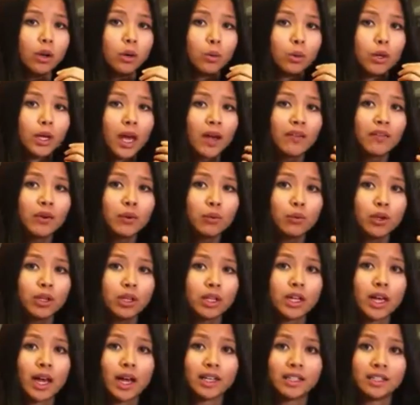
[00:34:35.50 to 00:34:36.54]
We haven't
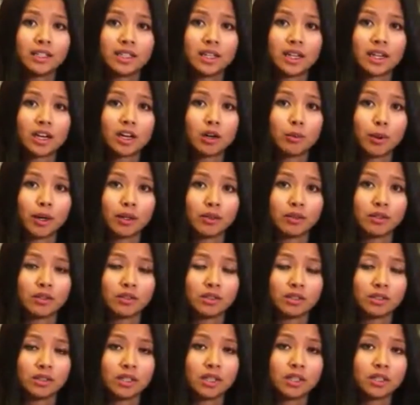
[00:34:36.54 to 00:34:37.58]
really had to care about this
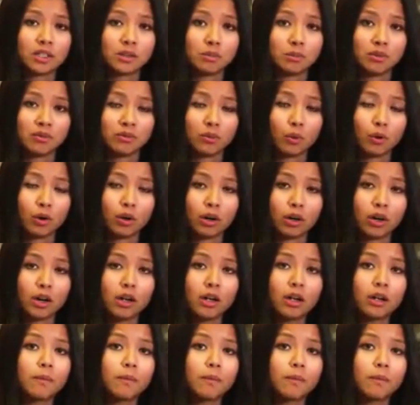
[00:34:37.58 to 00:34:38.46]
distinction before.